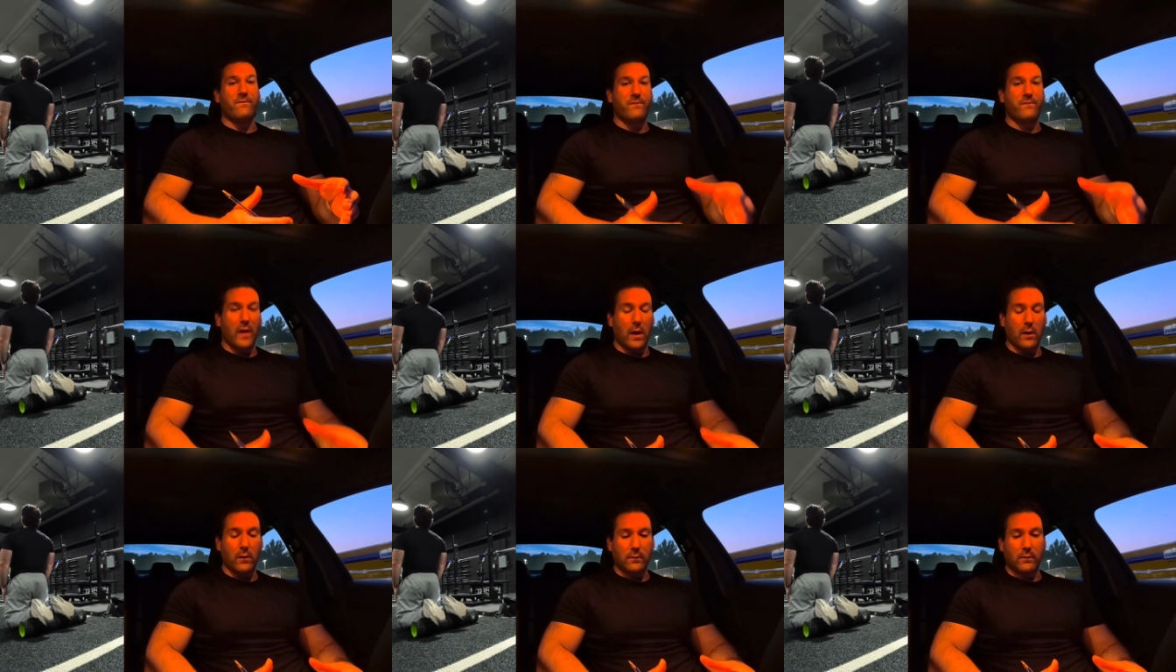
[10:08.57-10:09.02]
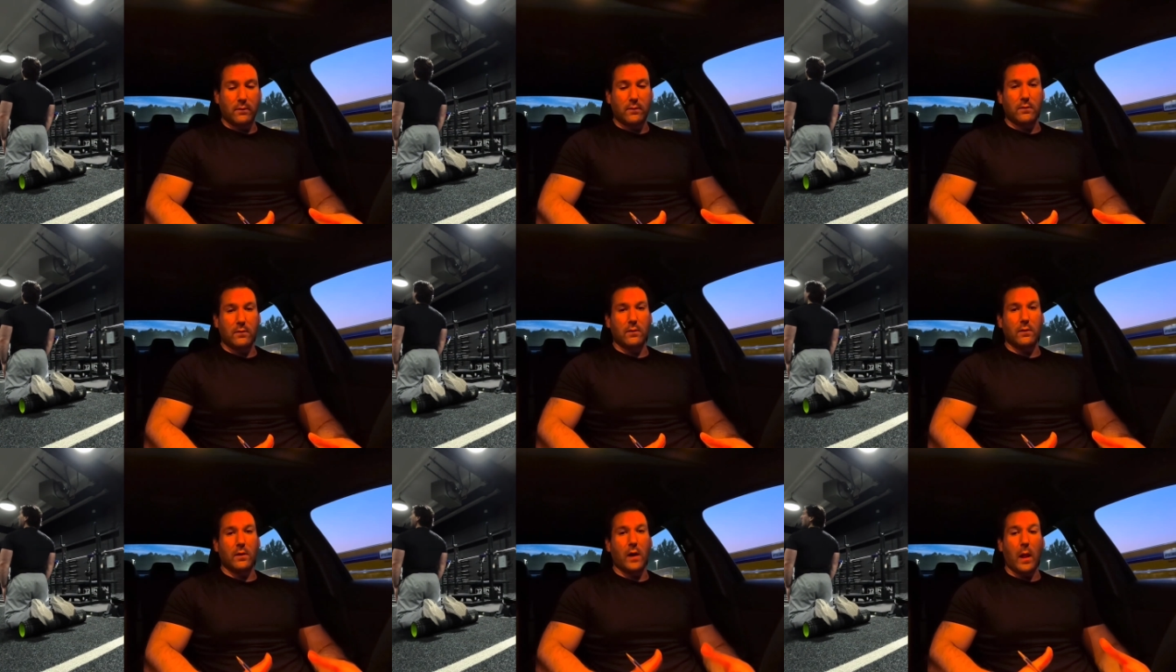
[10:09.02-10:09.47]
felt
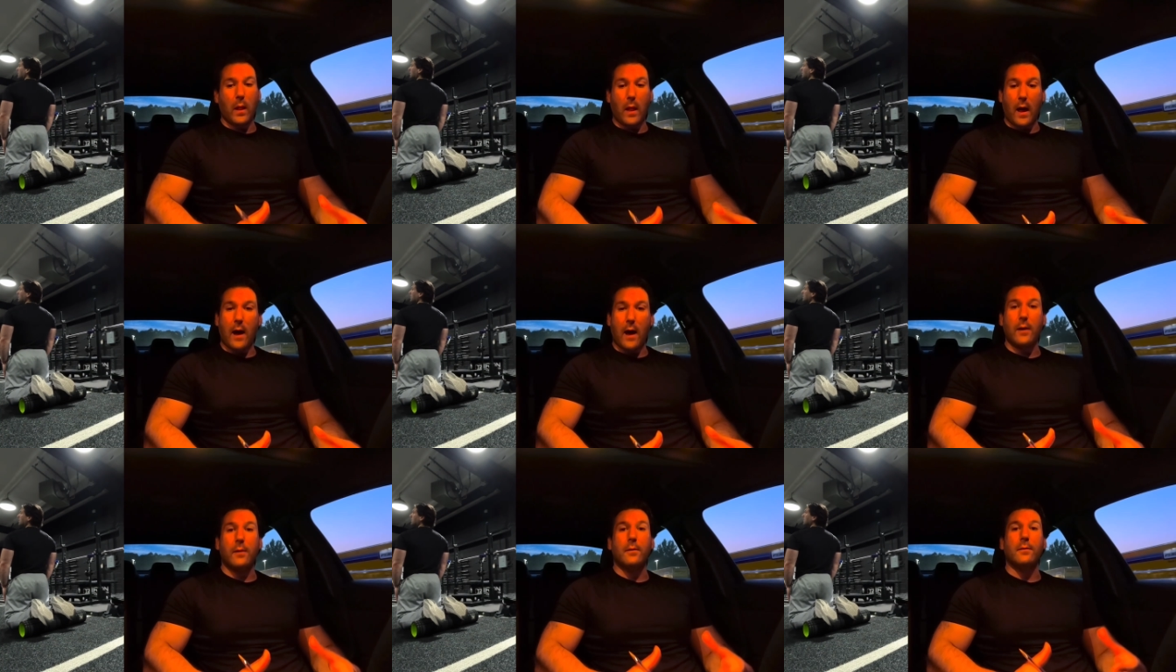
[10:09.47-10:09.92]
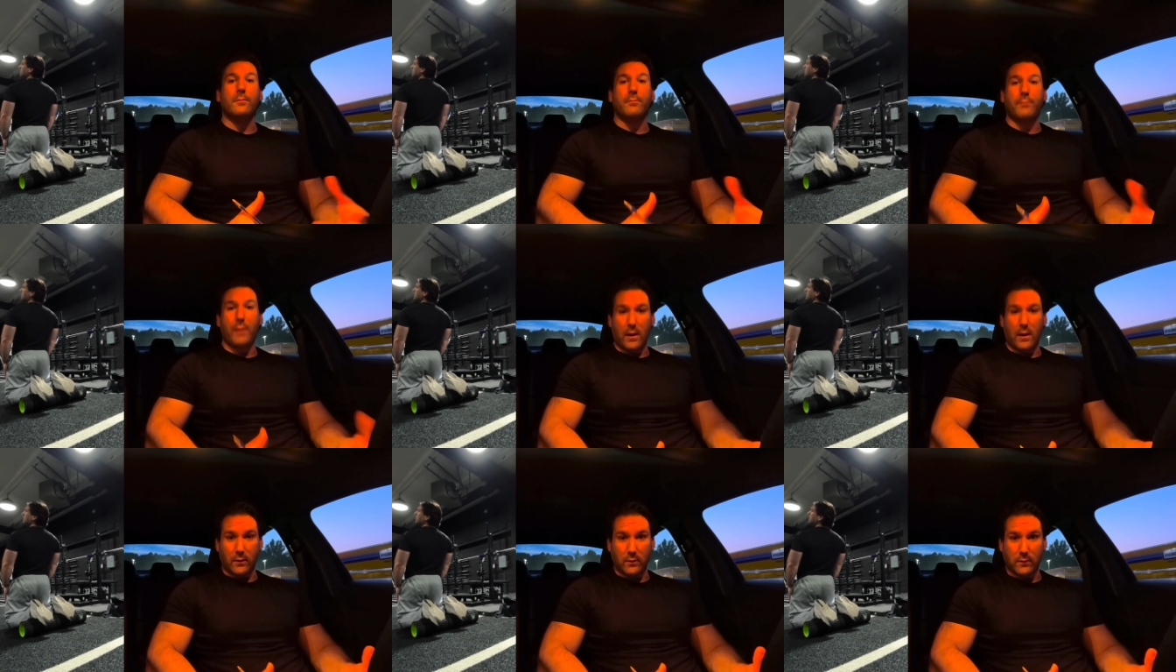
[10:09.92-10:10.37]
a lot
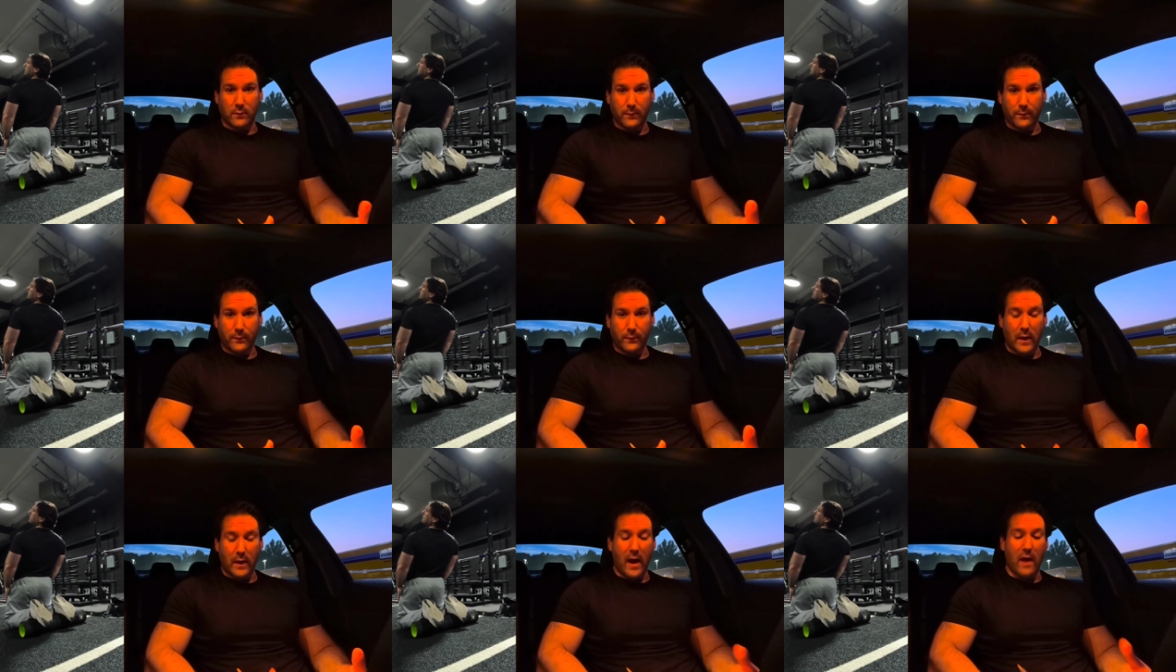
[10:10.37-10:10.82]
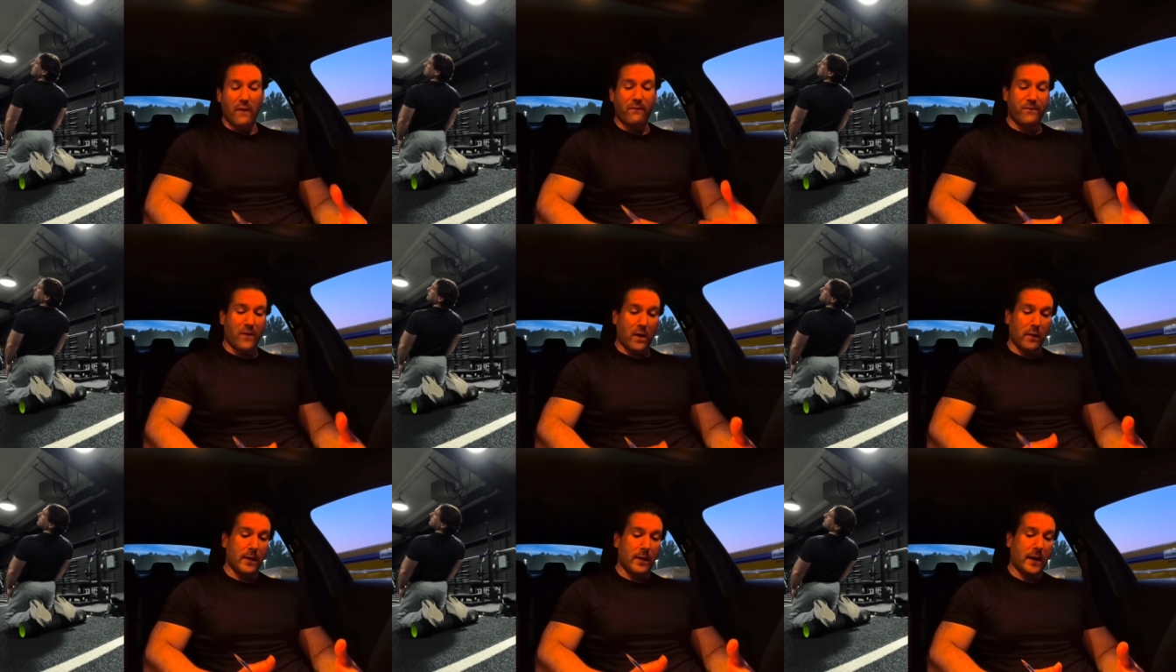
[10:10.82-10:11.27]
better and
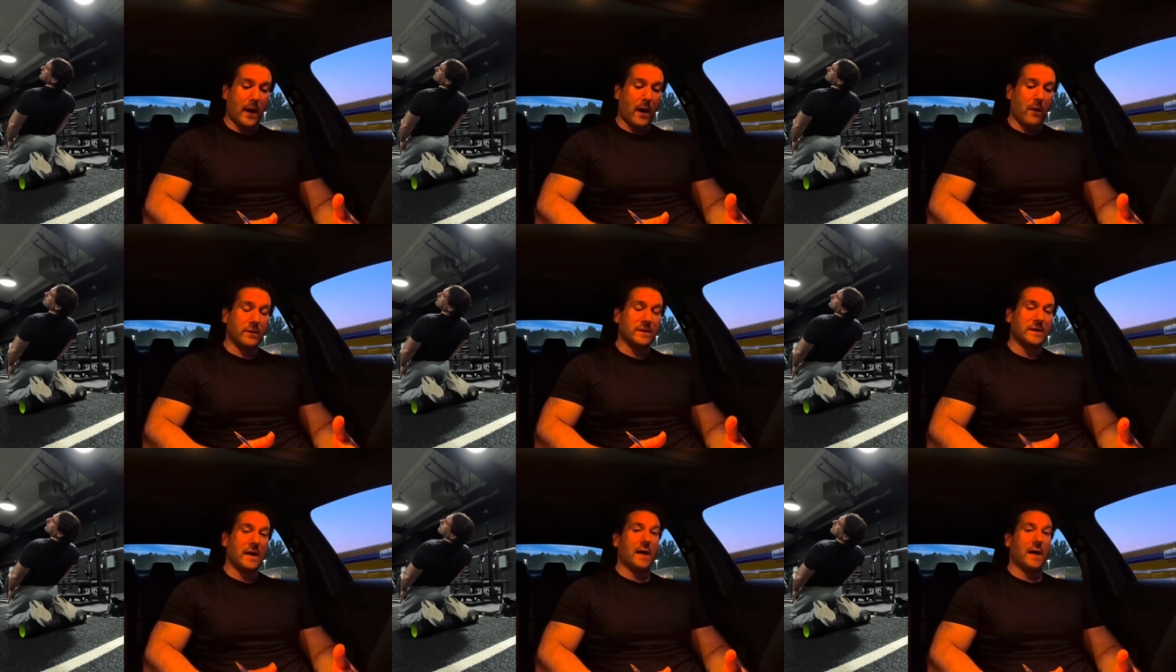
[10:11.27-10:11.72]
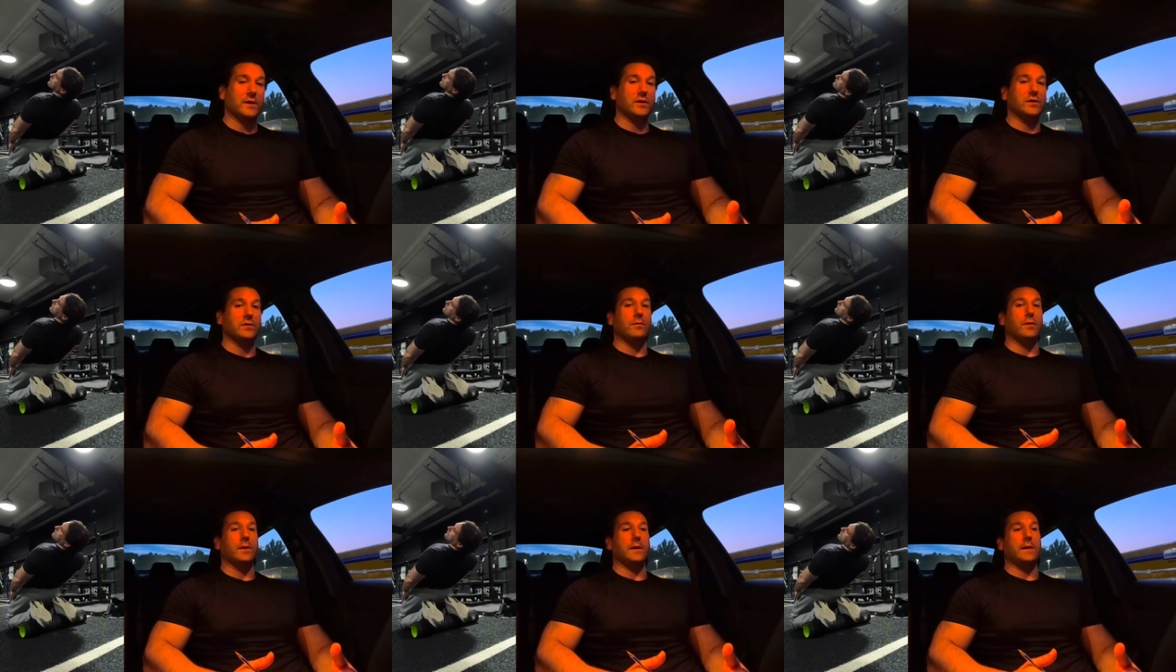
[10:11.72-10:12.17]
felt like I was
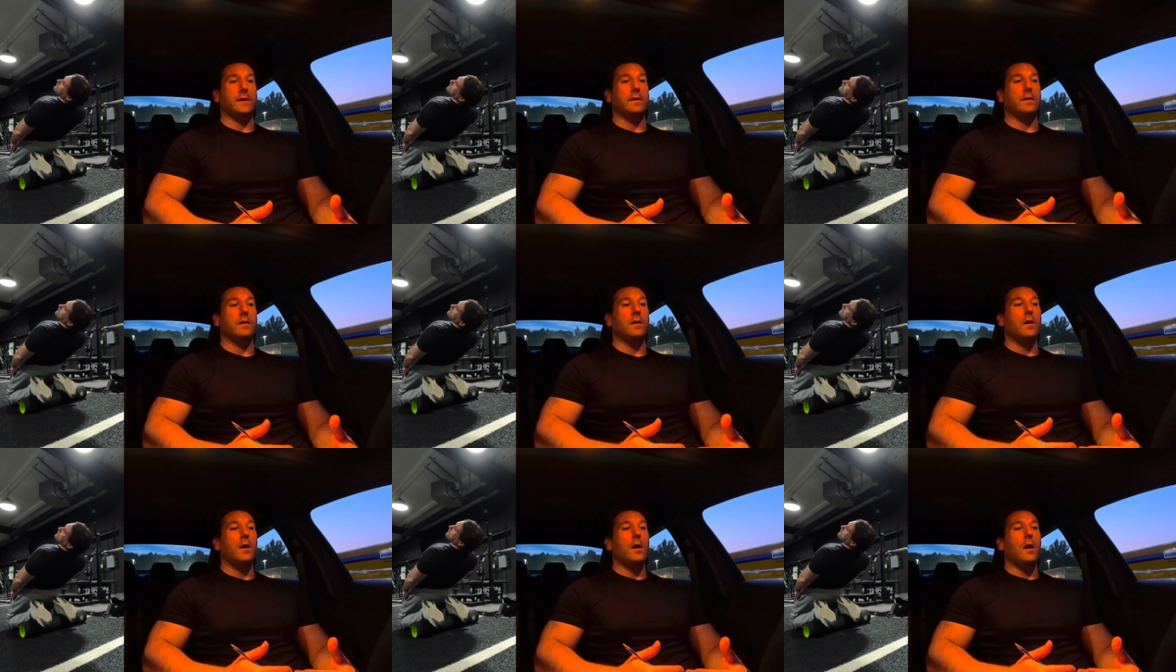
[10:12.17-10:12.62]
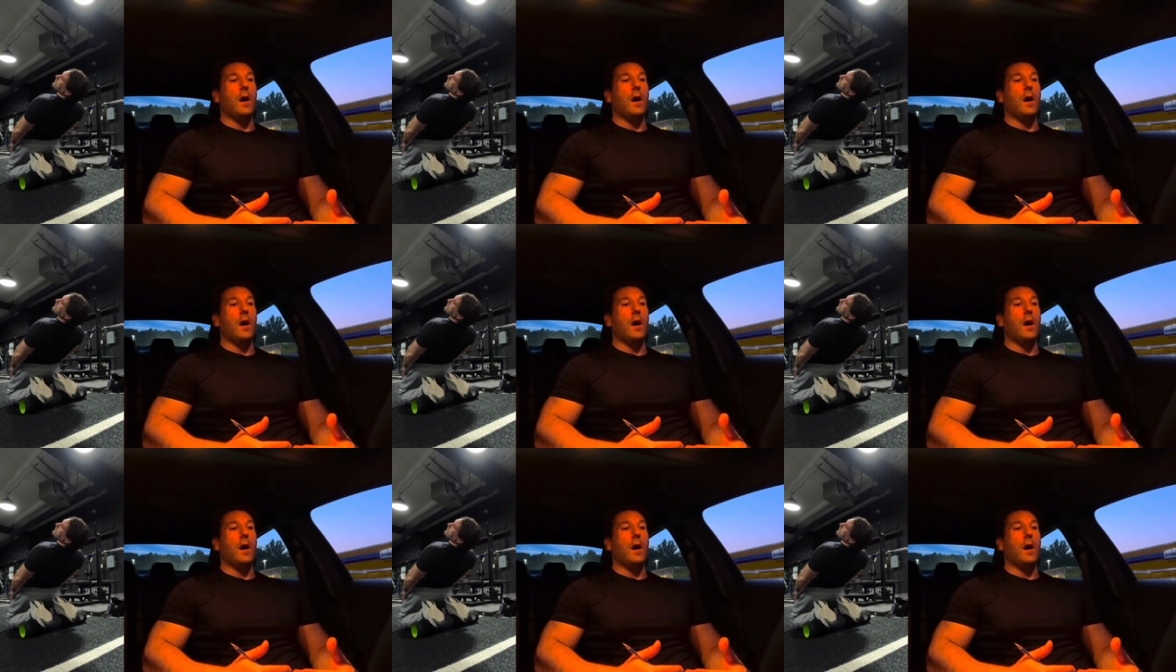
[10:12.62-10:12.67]
actually